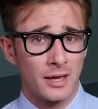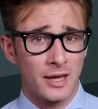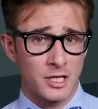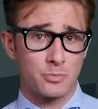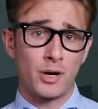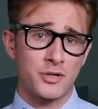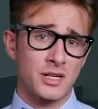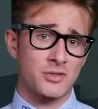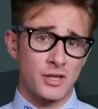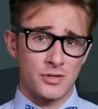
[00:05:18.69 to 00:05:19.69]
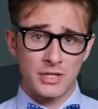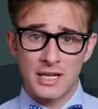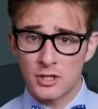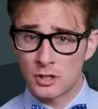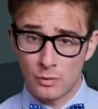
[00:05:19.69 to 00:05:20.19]
Expressing
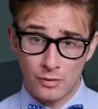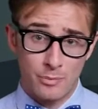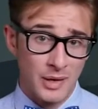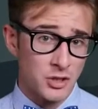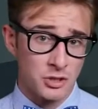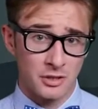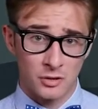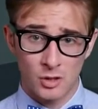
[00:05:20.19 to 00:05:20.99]
sensations with the passion and